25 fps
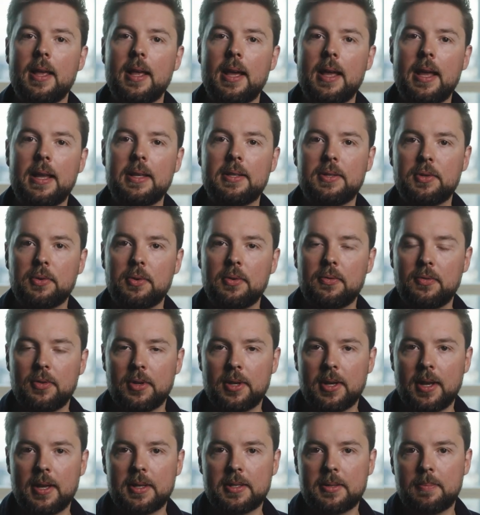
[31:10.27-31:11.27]
it's sort of
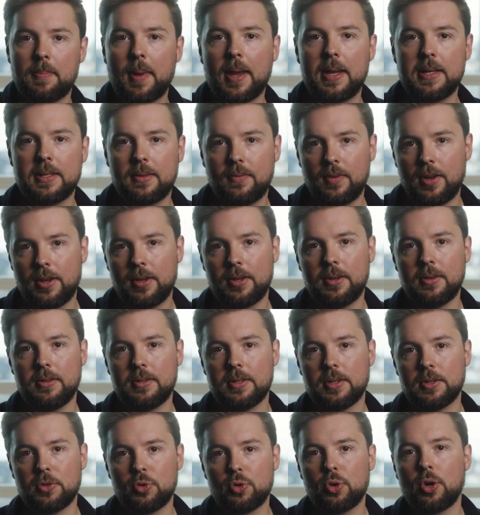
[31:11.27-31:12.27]
a, a, space for you
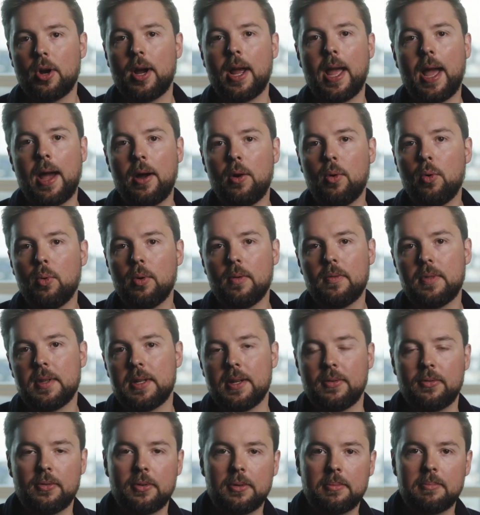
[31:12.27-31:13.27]
to try out all of the
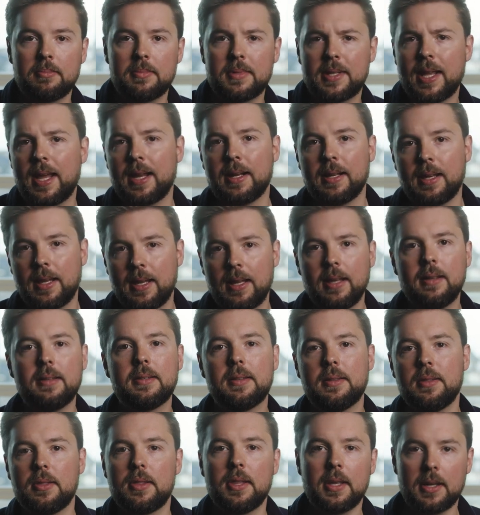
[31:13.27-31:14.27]
different
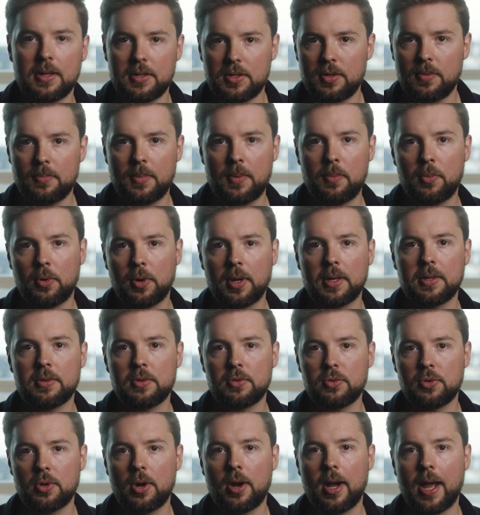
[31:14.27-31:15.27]
techniques and things you've been wanting
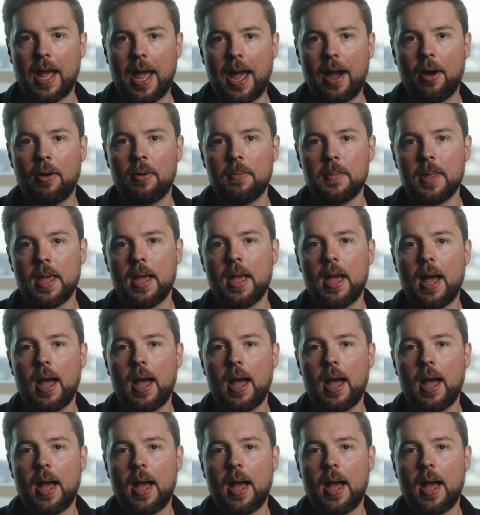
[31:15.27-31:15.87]
to try out.